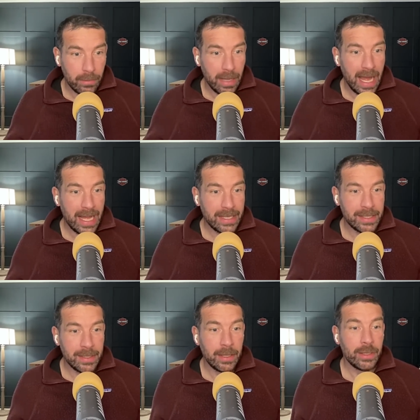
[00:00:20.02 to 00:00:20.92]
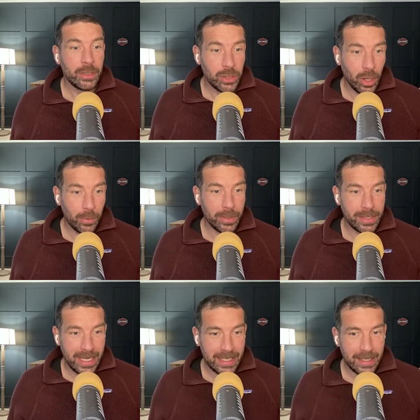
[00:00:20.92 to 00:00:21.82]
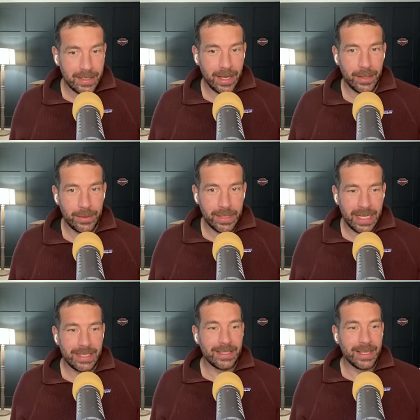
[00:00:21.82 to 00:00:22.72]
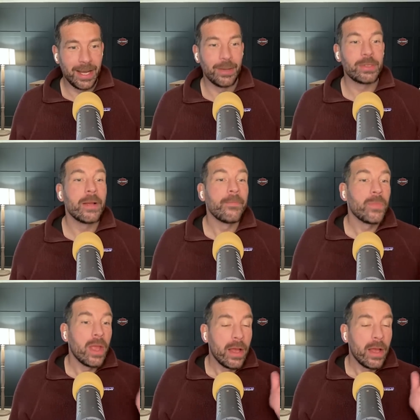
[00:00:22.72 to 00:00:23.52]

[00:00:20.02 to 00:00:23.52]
head, shoulders, knees, knees and, and toes, knees, and, and toes. toes.